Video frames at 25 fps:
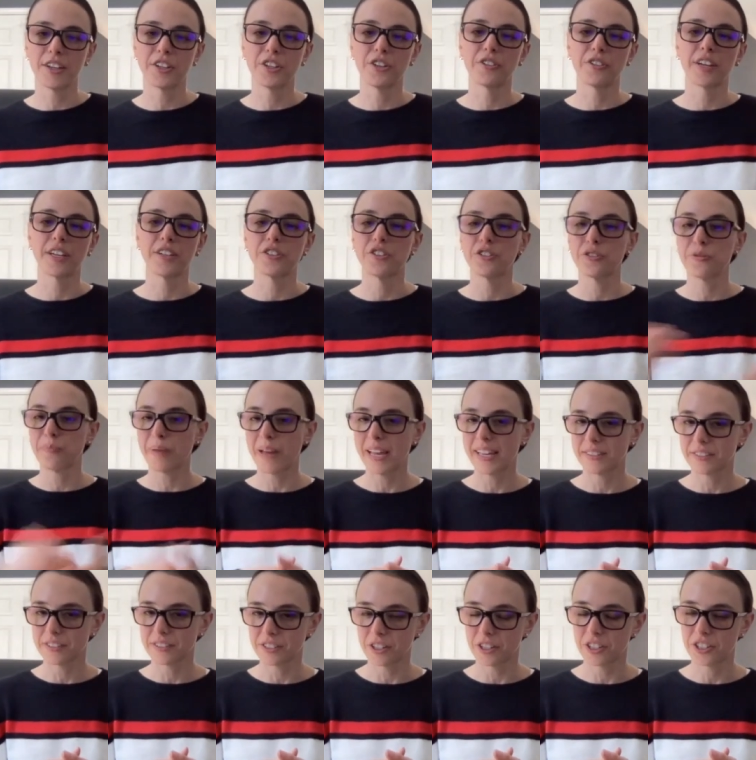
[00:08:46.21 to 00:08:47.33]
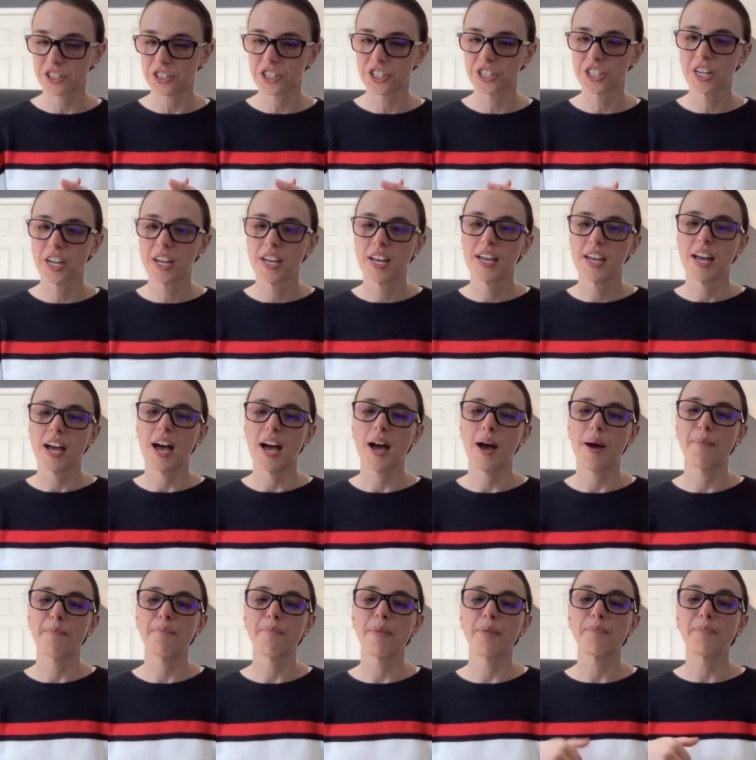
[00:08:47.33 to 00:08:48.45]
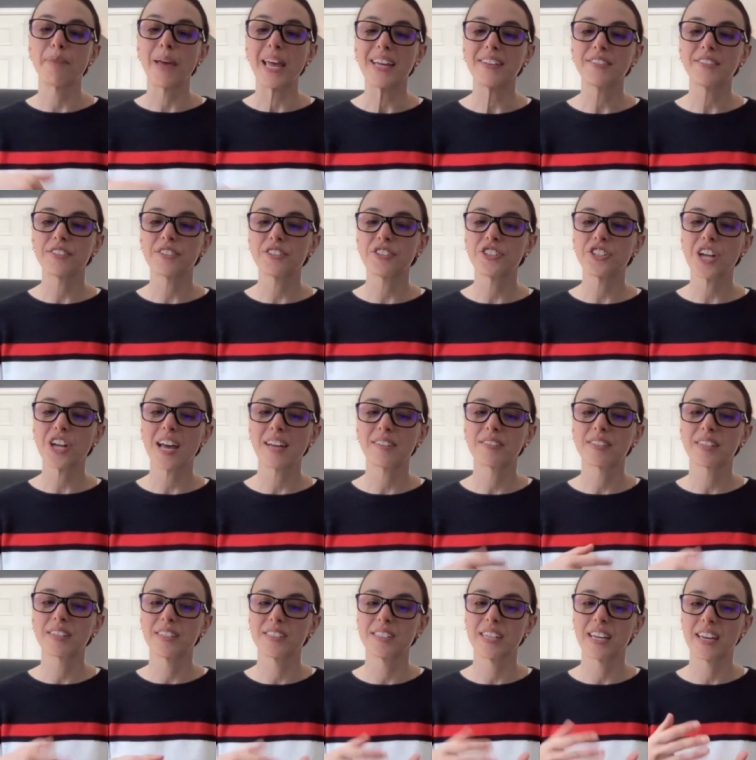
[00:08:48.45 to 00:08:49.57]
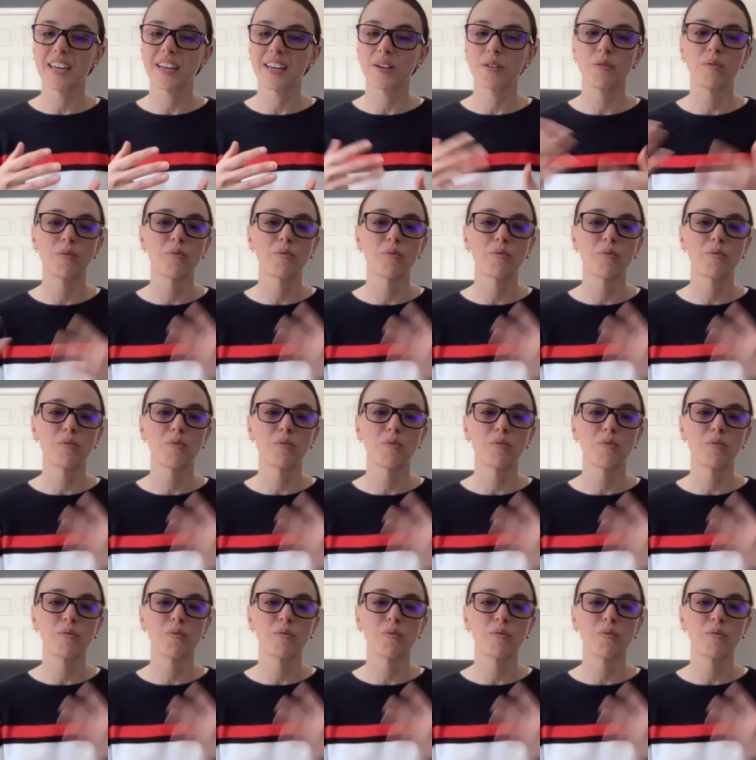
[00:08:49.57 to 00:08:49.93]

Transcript: You can do paid search, but paid search ads can take